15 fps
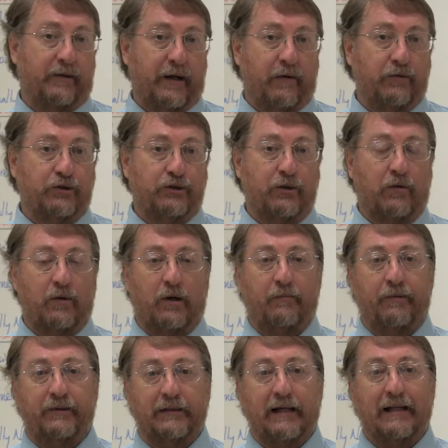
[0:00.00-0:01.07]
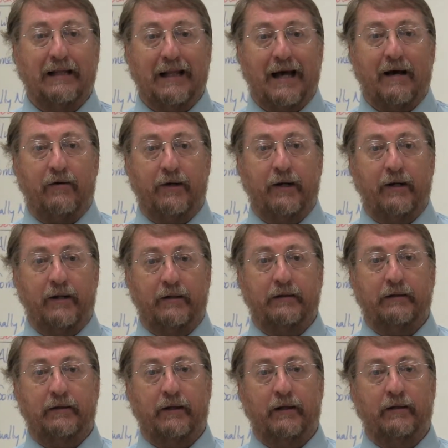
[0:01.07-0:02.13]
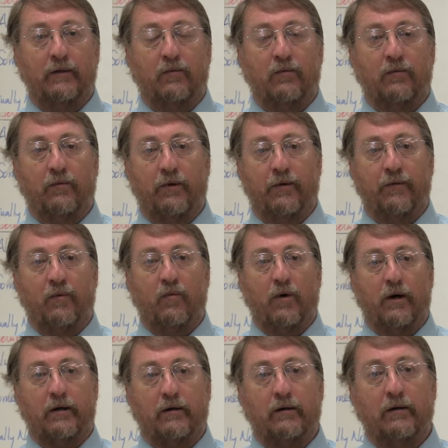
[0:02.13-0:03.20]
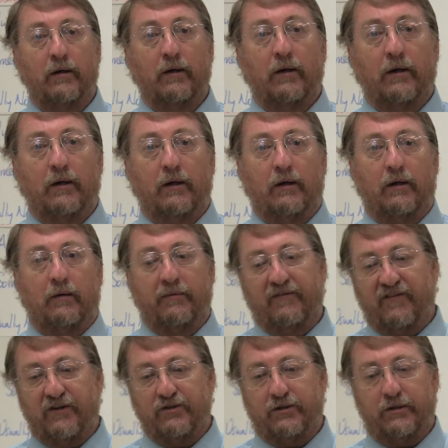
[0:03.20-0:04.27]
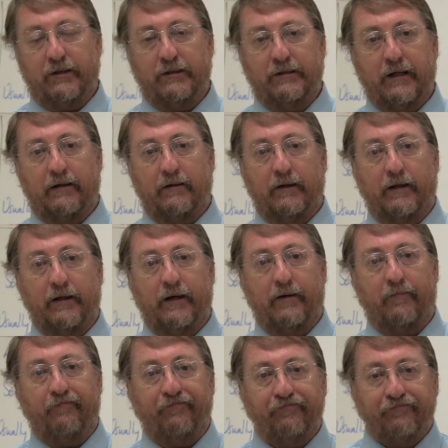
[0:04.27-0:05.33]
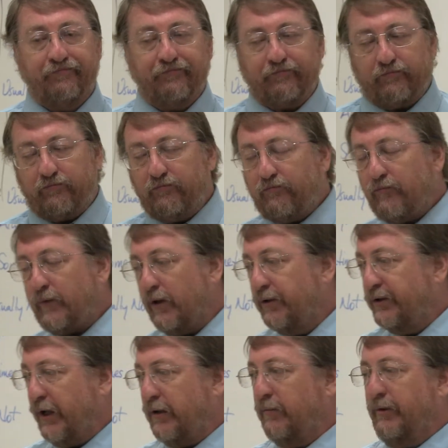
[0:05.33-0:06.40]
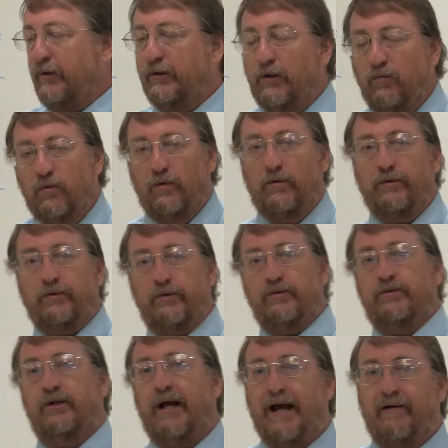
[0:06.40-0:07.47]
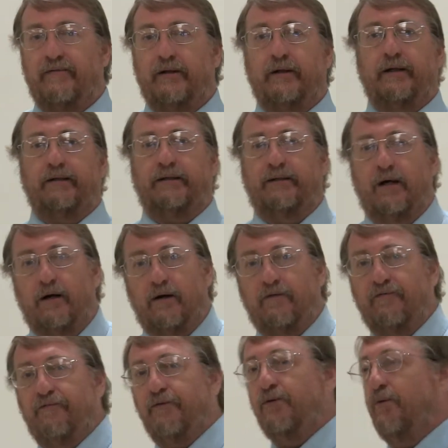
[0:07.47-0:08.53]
That would show up as a cloudiness in the water, eventually settling out. Solubility rules you should have a list of.